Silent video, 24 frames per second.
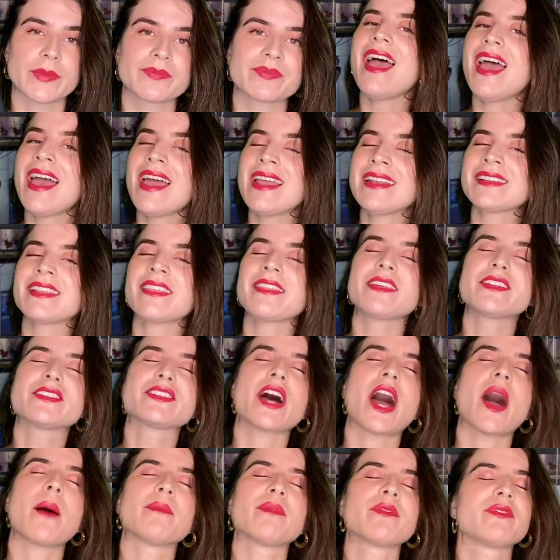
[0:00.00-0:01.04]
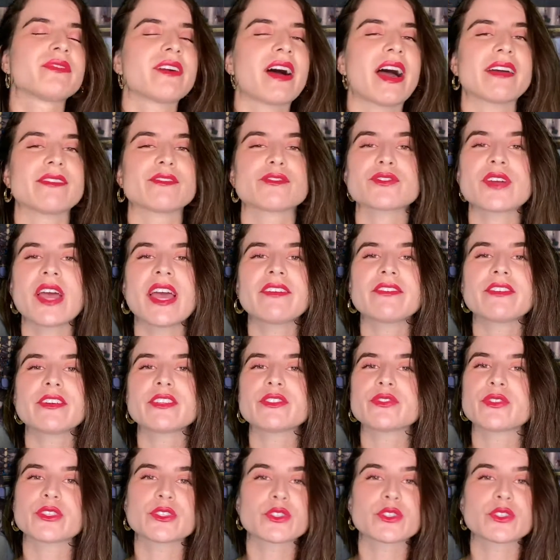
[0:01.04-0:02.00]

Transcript: And the top 5 drivers for